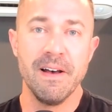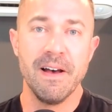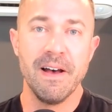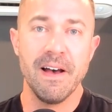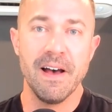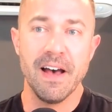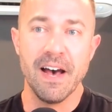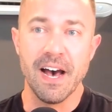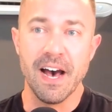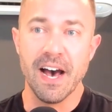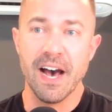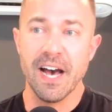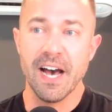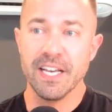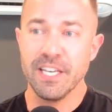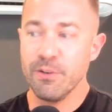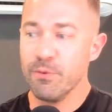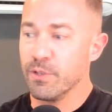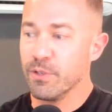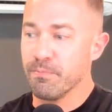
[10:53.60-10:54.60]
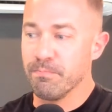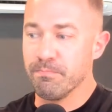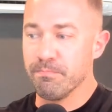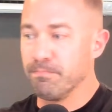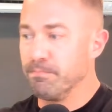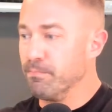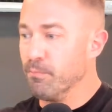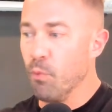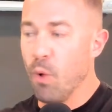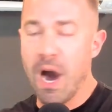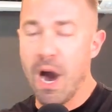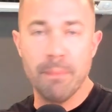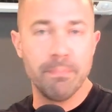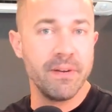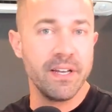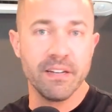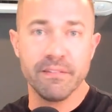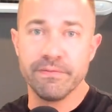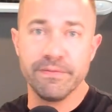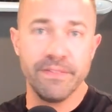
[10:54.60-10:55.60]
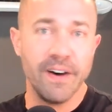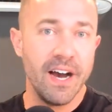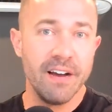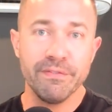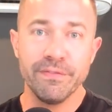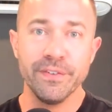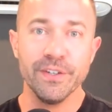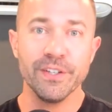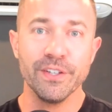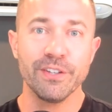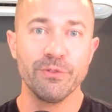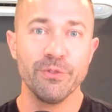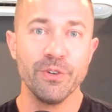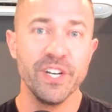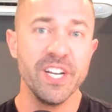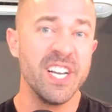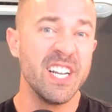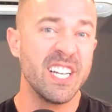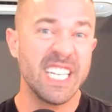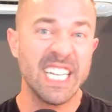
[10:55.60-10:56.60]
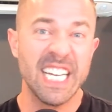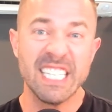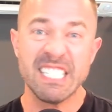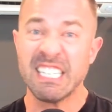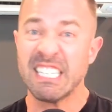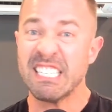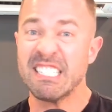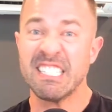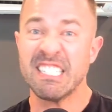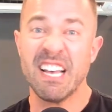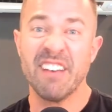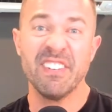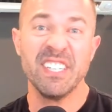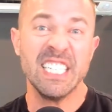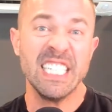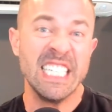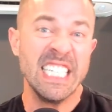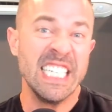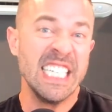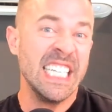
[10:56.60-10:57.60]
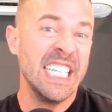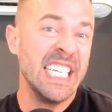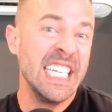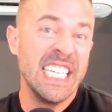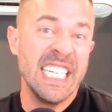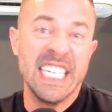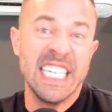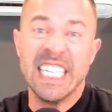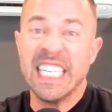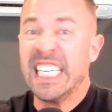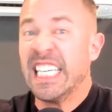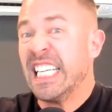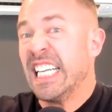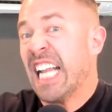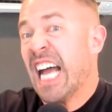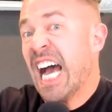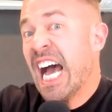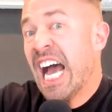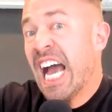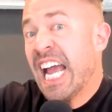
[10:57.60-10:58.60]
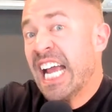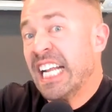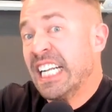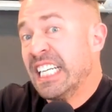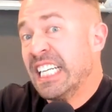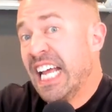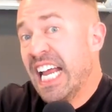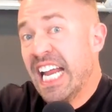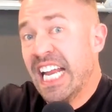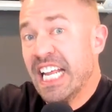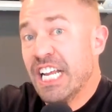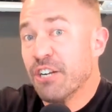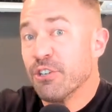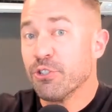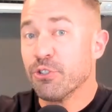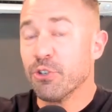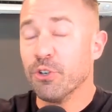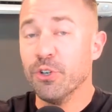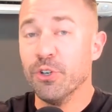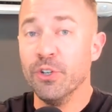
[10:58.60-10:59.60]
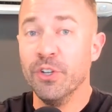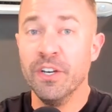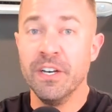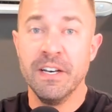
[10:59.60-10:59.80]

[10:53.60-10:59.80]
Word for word: Uh, he was a whopping five foot three, guessing 79, 80 years old.